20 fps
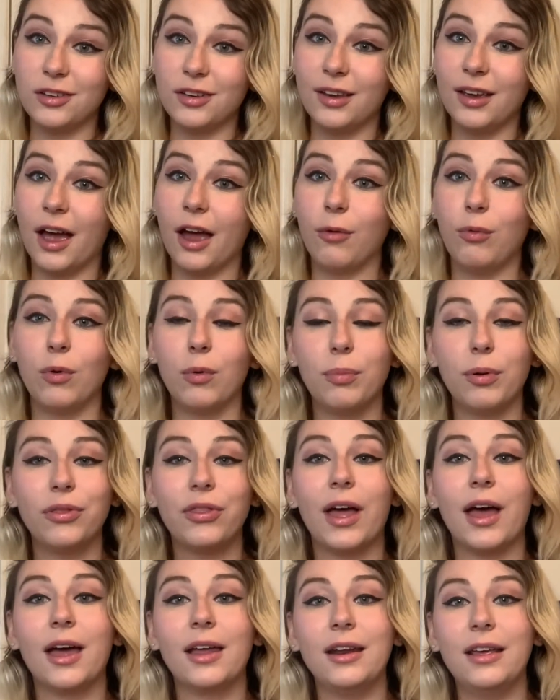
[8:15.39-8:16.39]
I will put
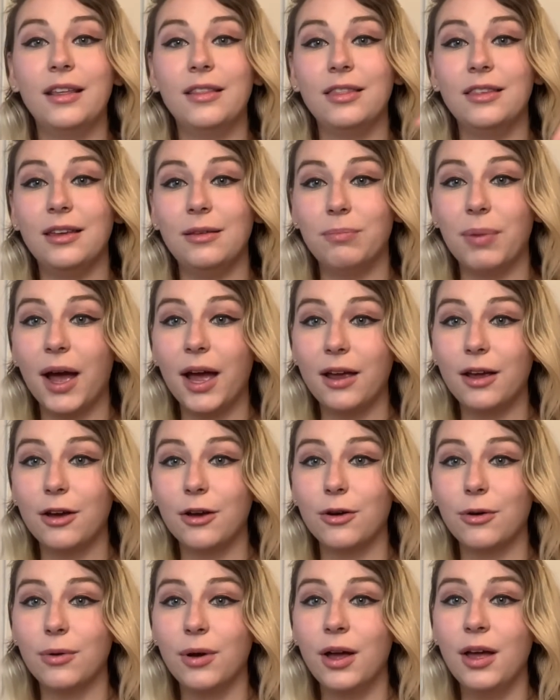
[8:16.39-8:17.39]
that in the
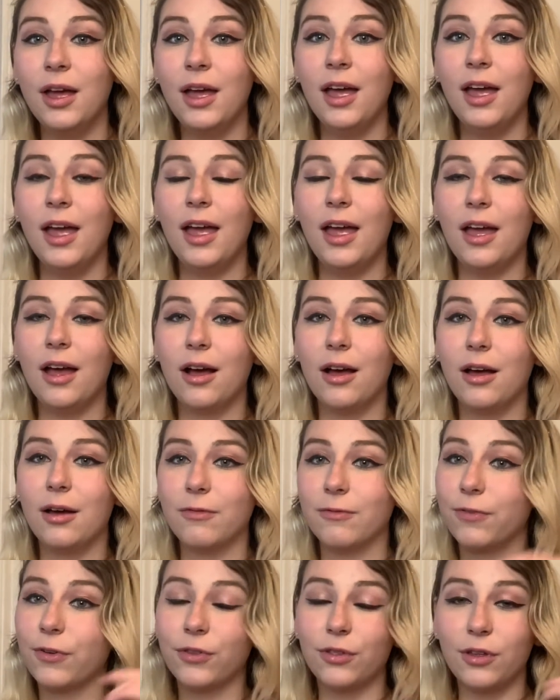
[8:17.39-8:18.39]
bio
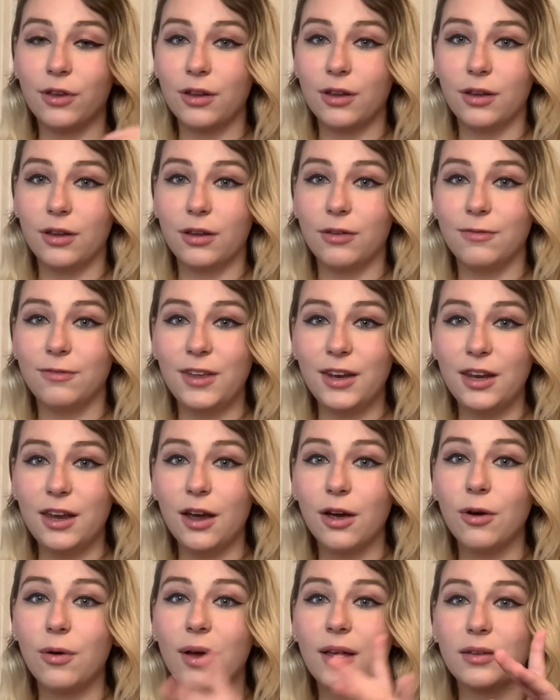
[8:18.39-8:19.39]
for the
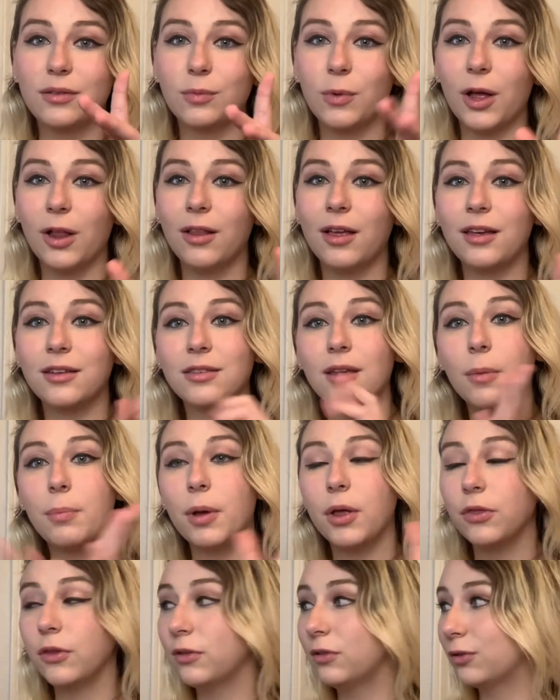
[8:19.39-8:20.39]
video, as well as up
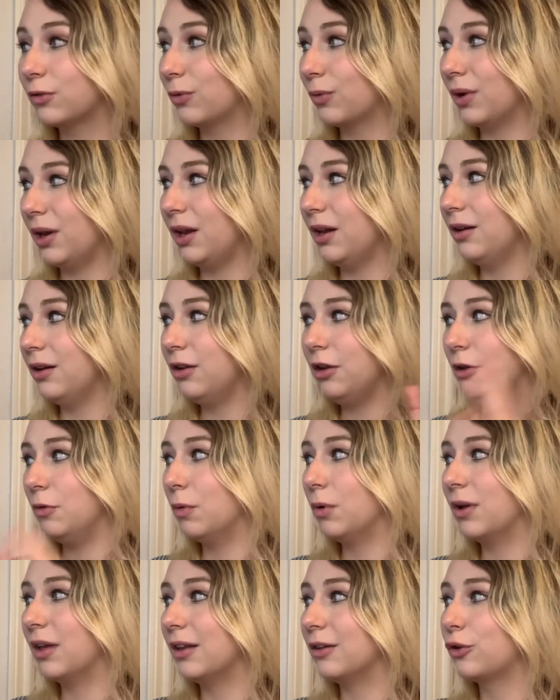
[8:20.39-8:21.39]
on the screen. You
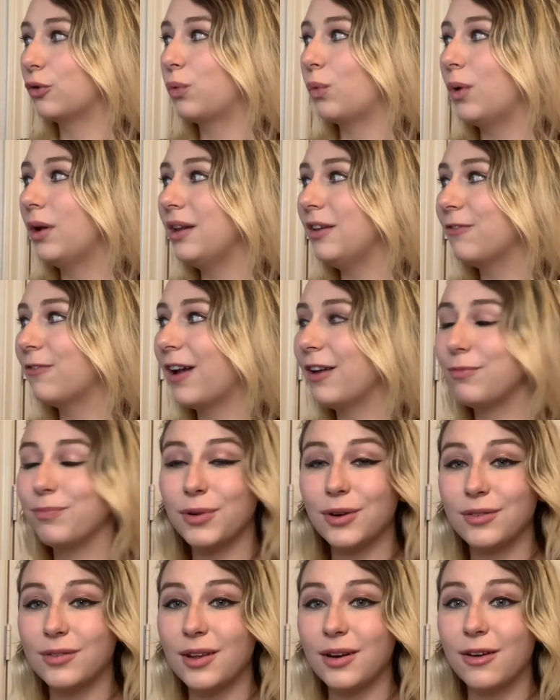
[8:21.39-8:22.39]
will get
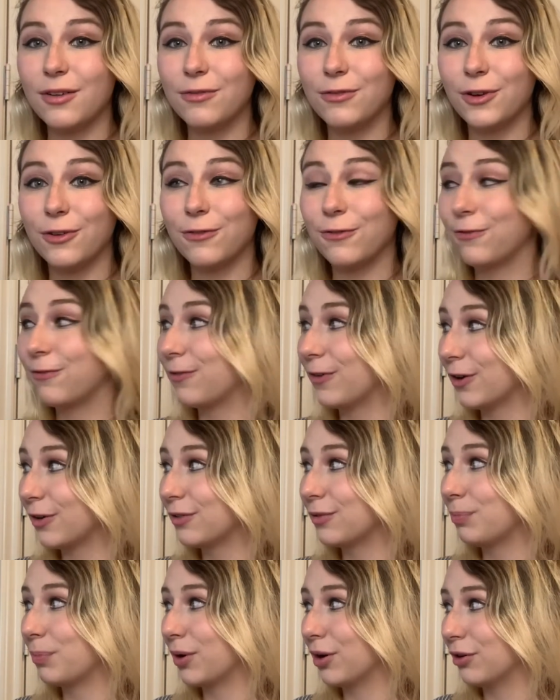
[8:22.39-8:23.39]
25% off your
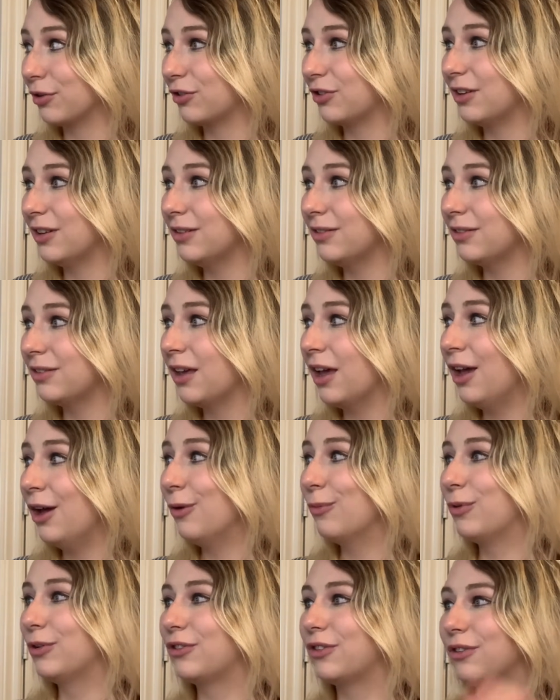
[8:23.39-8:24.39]
first purchase,
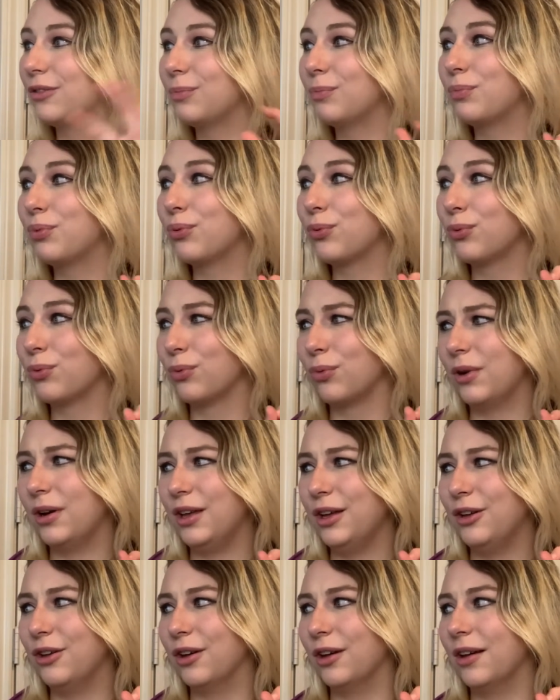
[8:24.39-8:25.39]
which is pretty
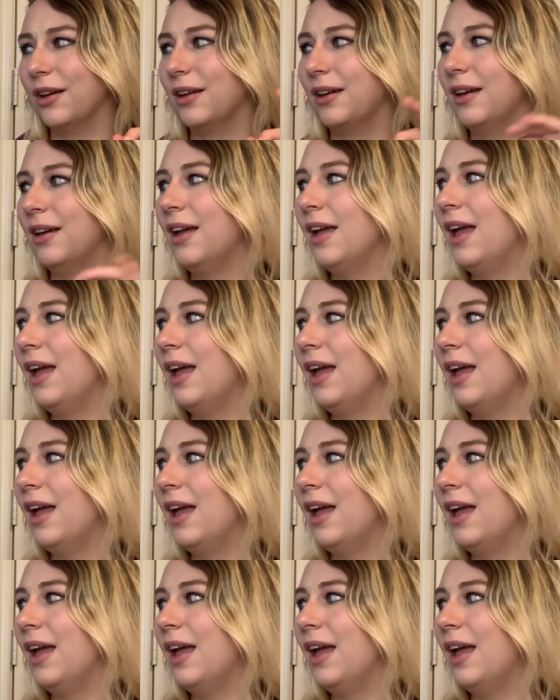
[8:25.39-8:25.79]
good.